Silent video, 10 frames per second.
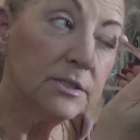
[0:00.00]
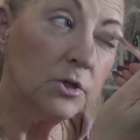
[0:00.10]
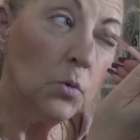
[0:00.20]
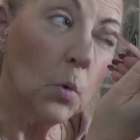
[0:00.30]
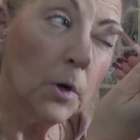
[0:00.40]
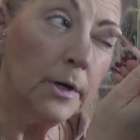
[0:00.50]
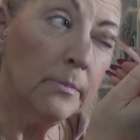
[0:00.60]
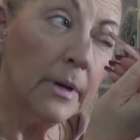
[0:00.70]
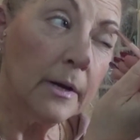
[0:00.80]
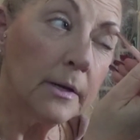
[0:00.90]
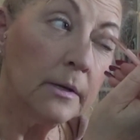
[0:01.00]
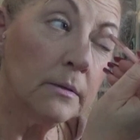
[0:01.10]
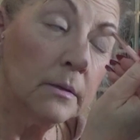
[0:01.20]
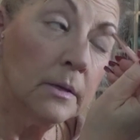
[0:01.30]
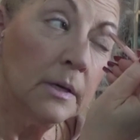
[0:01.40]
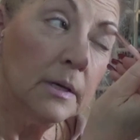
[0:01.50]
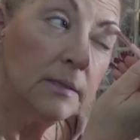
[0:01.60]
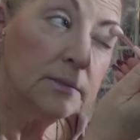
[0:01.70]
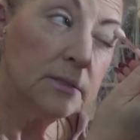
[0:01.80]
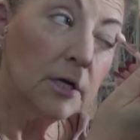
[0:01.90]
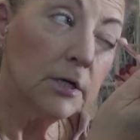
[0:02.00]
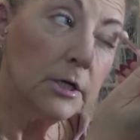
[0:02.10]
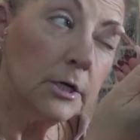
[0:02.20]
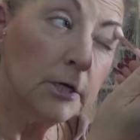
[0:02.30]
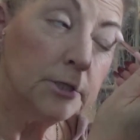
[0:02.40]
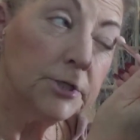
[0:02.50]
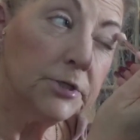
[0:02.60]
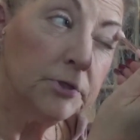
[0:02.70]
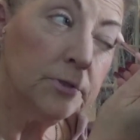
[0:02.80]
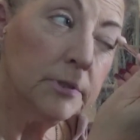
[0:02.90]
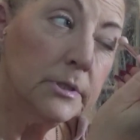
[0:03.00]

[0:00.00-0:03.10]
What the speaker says: don't worry about it. It's not going to hurt you.